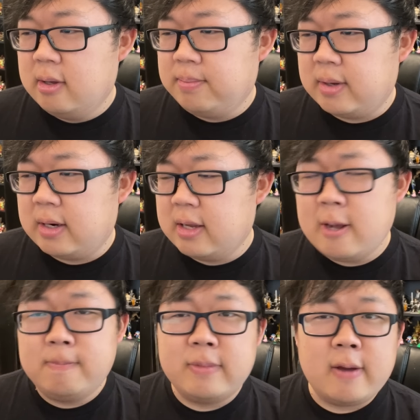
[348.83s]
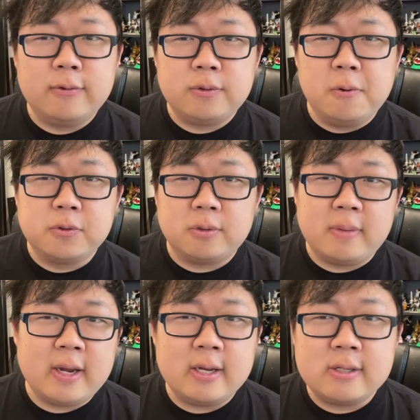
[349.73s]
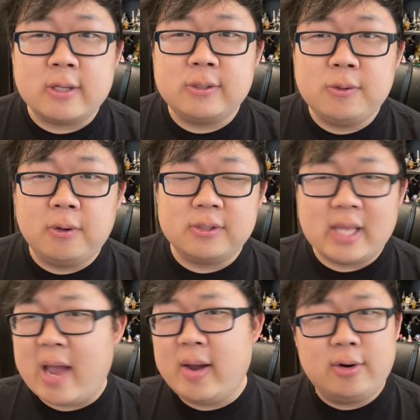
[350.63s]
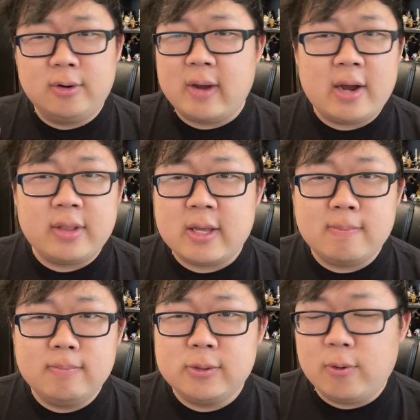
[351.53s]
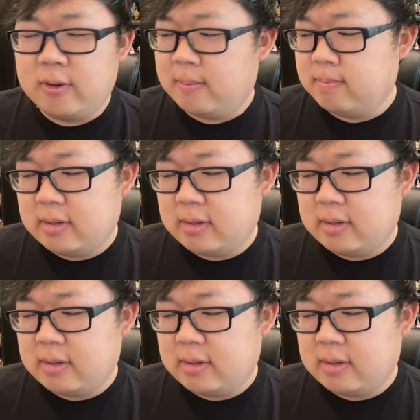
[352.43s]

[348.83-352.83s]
But uh, yeah, that was those were my test scores. Now I don't know how they score them.